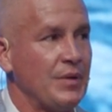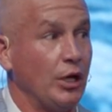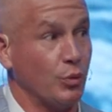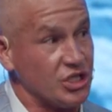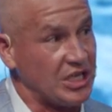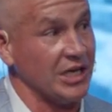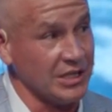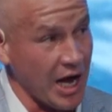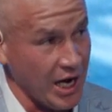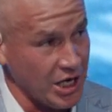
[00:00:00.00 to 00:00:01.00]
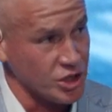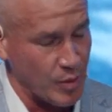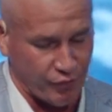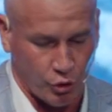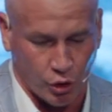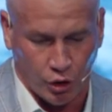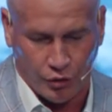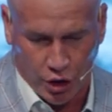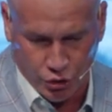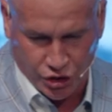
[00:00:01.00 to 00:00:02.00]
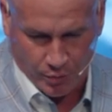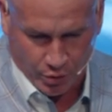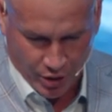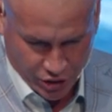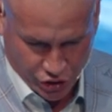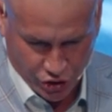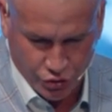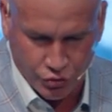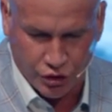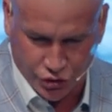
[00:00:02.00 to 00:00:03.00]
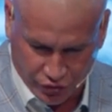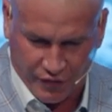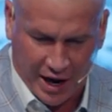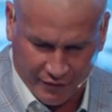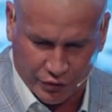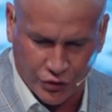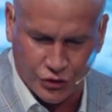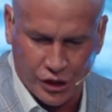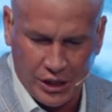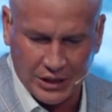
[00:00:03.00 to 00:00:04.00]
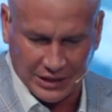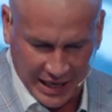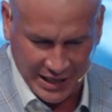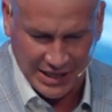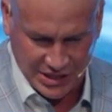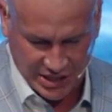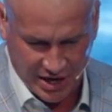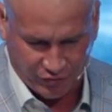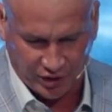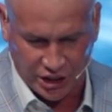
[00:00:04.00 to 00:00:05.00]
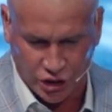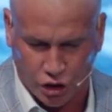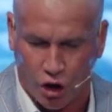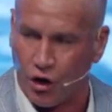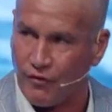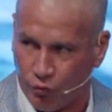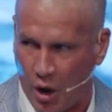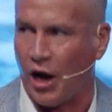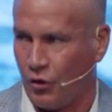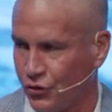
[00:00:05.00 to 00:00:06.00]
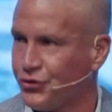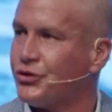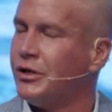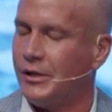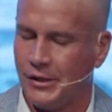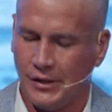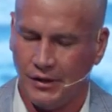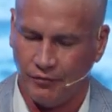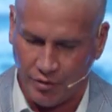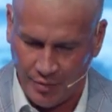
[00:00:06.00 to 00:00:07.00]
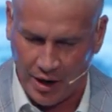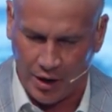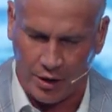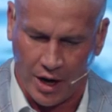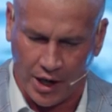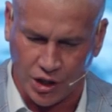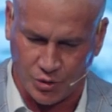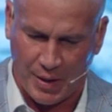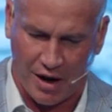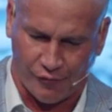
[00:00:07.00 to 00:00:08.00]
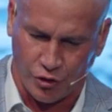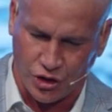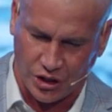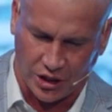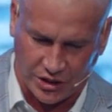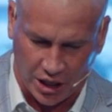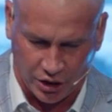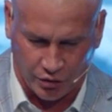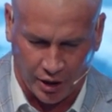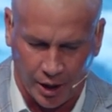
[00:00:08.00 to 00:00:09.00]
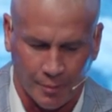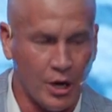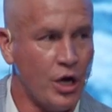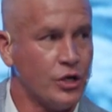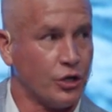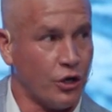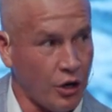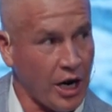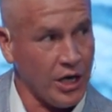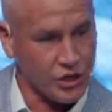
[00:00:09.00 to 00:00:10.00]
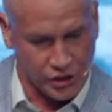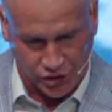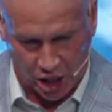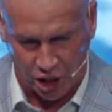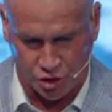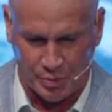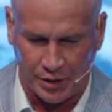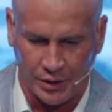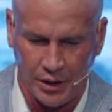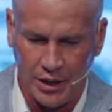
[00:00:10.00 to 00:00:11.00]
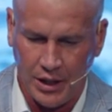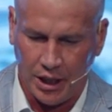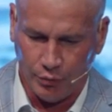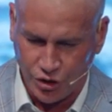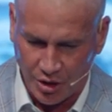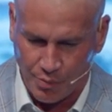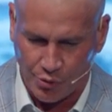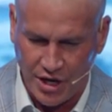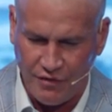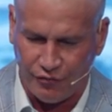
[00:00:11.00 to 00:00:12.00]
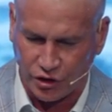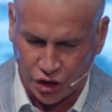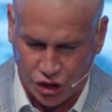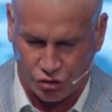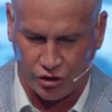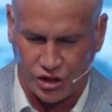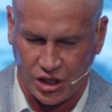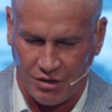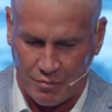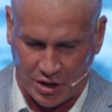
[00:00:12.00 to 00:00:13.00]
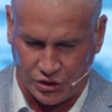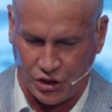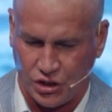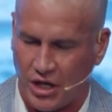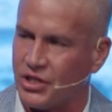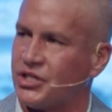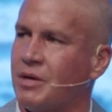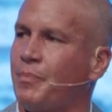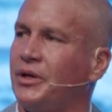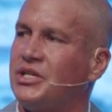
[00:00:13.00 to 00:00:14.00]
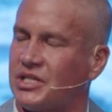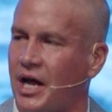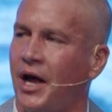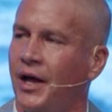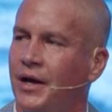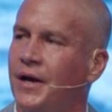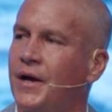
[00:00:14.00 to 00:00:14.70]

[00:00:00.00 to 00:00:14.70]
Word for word: It was 10 days before those that were rescued, the survivors, landed safely in Cardiff Wales. From there, Anna Spafford sent a telegram to her anxious husband. It was a brief, distressing message that simply said,